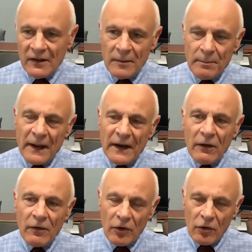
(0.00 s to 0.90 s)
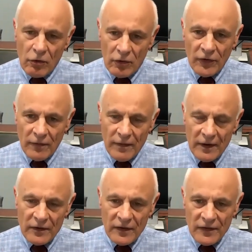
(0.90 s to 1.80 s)
depending on the course of
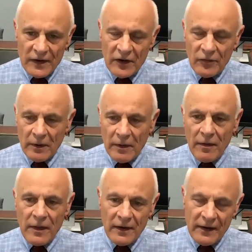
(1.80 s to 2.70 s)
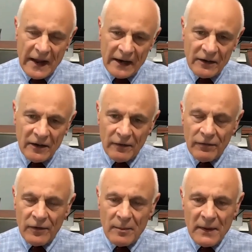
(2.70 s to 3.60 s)
their disease, whether they are
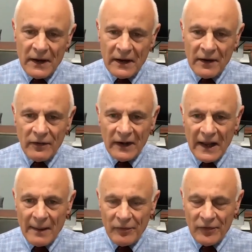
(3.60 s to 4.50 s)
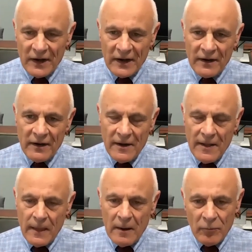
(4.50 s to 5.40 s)
active, remitting, relapsing,
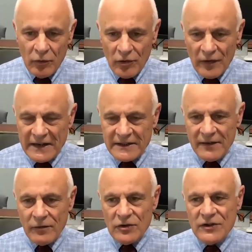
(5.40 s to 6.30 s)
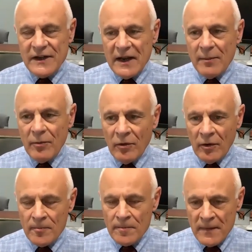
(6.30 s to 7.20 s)
progressive, or stable.